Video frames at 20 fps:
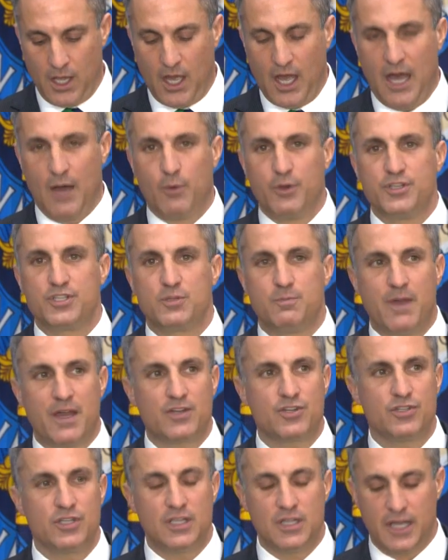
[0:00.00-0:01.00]
I would
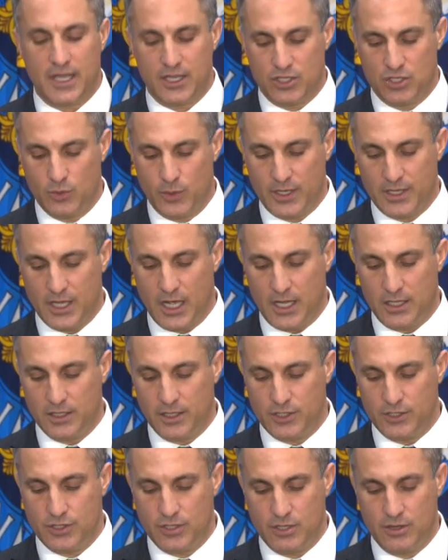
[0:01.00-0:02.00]
especially like to
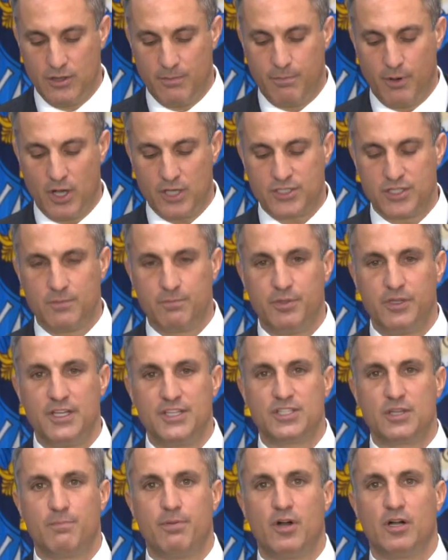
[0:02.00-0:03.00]
acknowledge the Boston
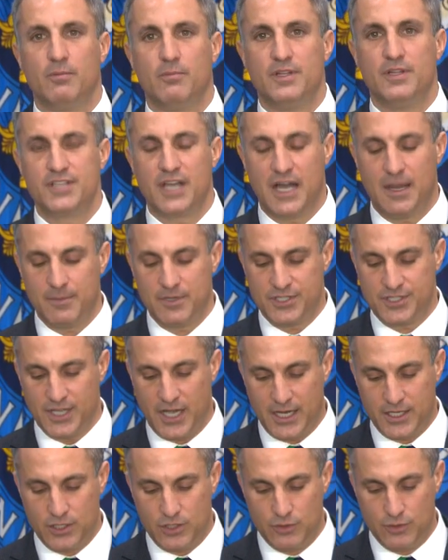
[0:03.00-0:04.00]
Police Department's
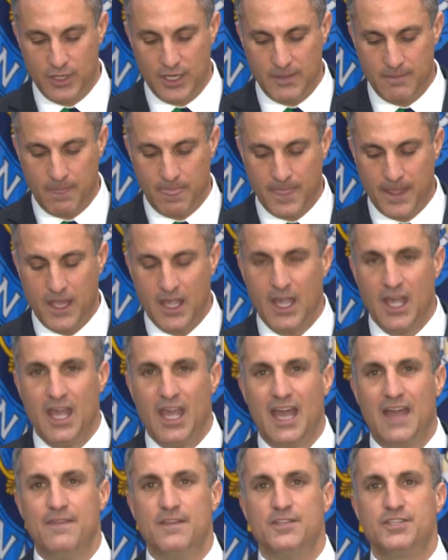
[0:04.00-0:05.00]
Homicide Unit
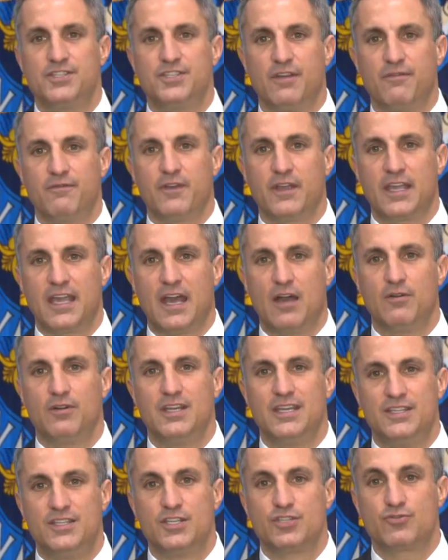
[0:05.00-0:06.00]
and the Suffolk
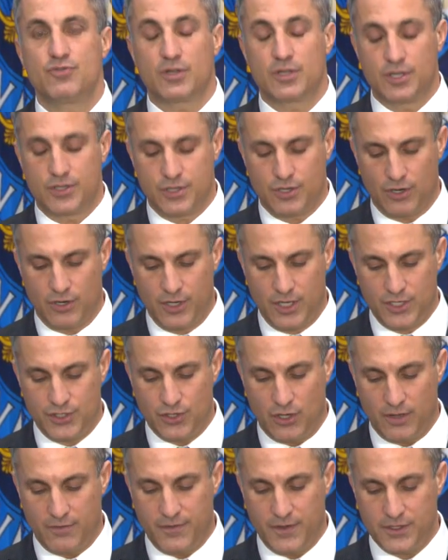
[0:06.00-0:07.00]
County District
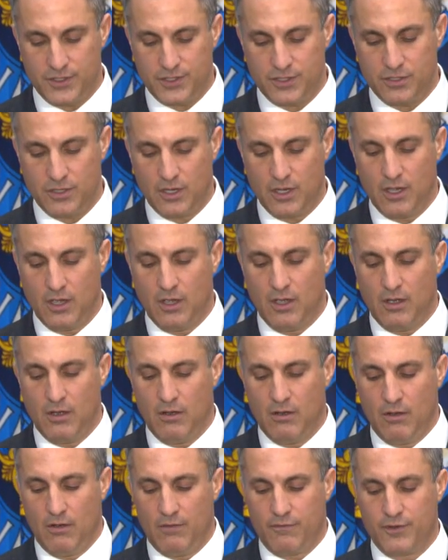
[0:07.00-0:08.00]
Attorney's Office
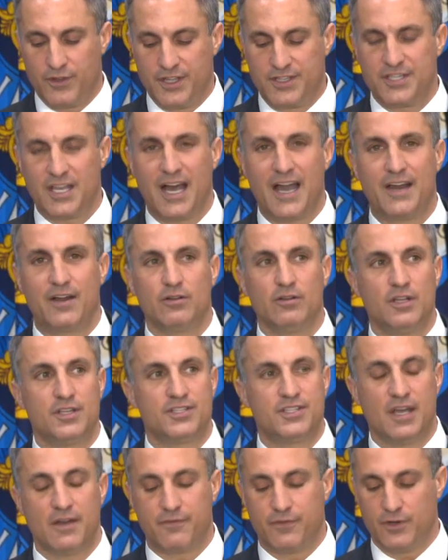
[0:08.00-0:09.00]
for the
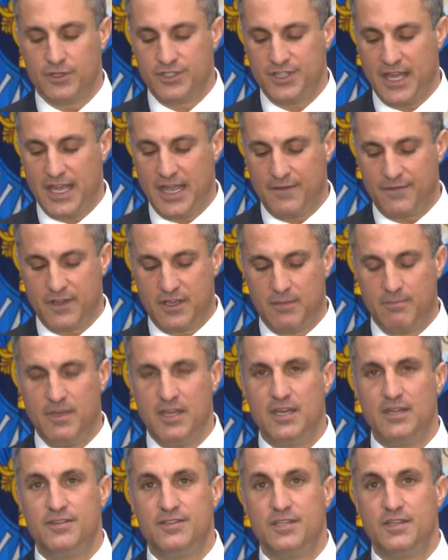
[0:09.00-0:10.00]
tireless efforts they have
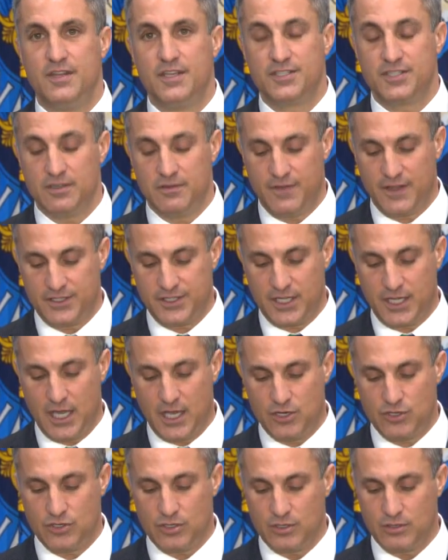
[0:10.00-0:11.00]
committed to this
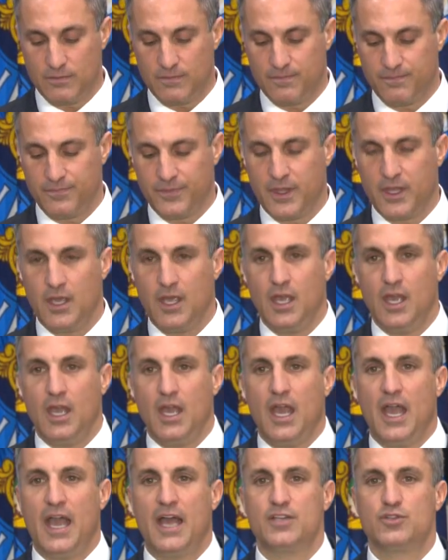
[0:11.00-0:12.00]
investigation,
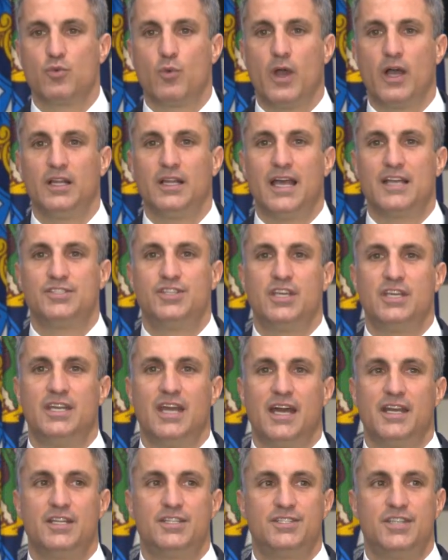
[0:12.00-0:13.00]
as well as the
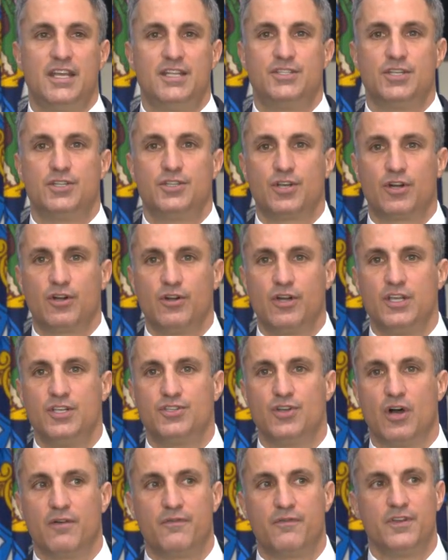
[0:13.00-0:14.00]
United States
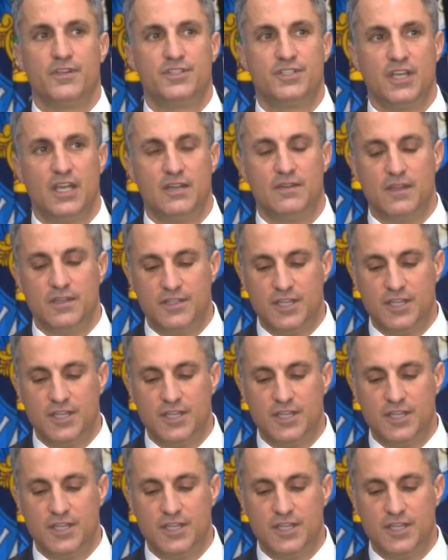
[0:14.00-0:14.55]
Attorney's Office in the